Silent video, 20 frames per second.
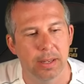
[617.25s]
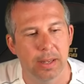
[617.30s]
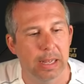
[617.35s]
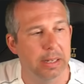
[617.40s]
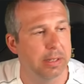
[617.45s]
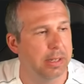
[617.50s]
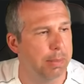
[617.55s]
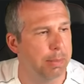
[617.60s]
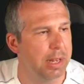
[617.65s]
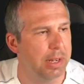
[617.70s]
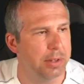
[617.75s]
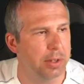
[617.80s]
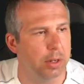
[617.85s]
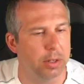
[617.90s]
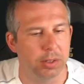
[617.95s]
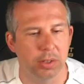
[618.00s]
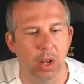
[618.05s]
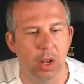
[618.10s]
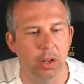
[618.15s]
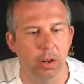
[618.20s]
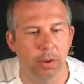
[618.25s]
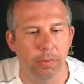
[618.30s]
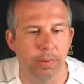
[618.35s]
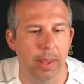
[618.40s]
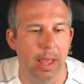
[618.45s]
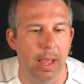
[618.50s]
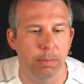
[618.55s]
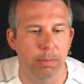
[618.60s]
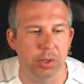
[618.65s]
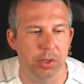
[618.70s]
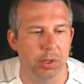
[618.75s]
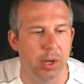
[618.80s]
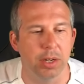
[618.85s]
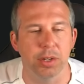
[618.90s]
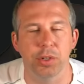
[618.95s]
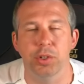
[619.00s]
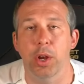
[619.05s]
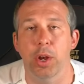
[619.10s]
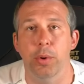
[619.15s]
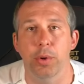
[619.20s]
And some of these are not signed off yet. I'm just kind
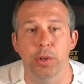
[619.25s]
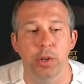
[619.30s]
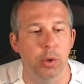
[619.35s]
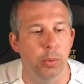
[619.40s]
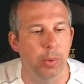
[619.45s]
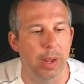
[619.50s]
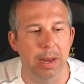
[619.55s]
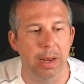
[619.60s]
of showing you